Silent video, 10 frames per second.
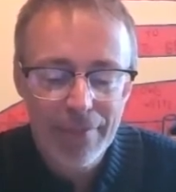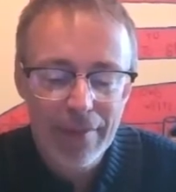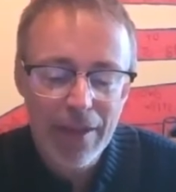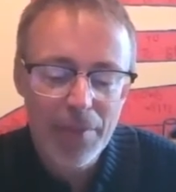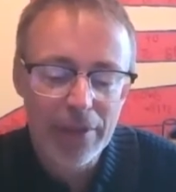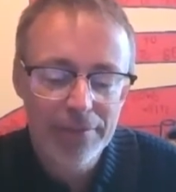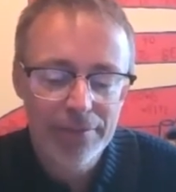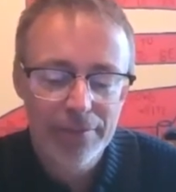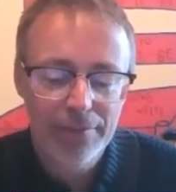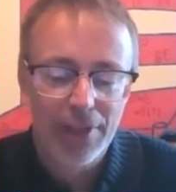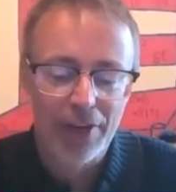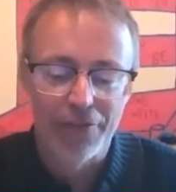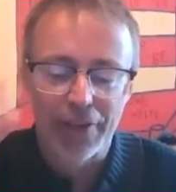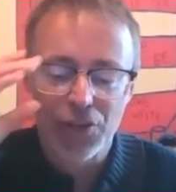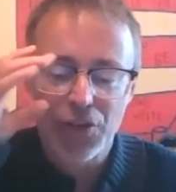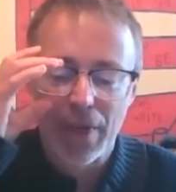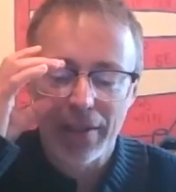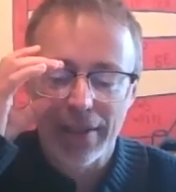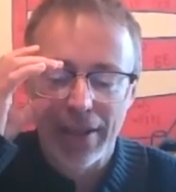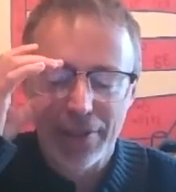Come on, I fake a
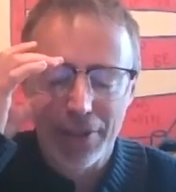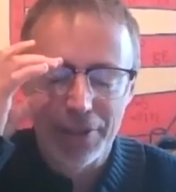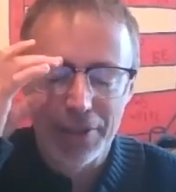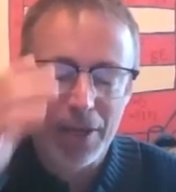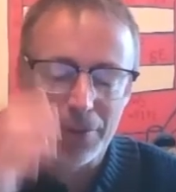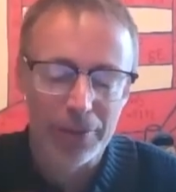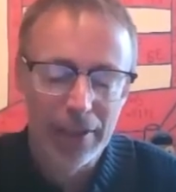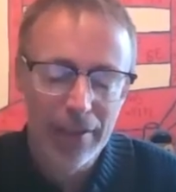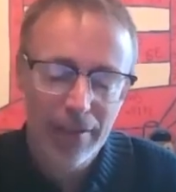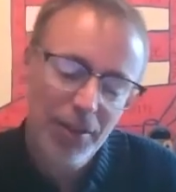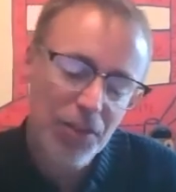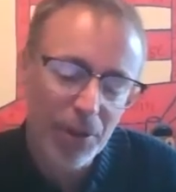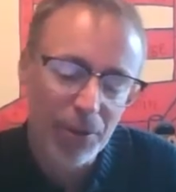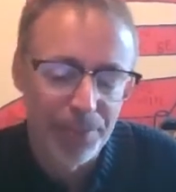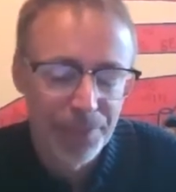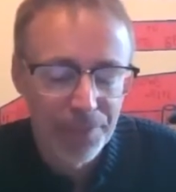smile, handing her the towel. Let's go.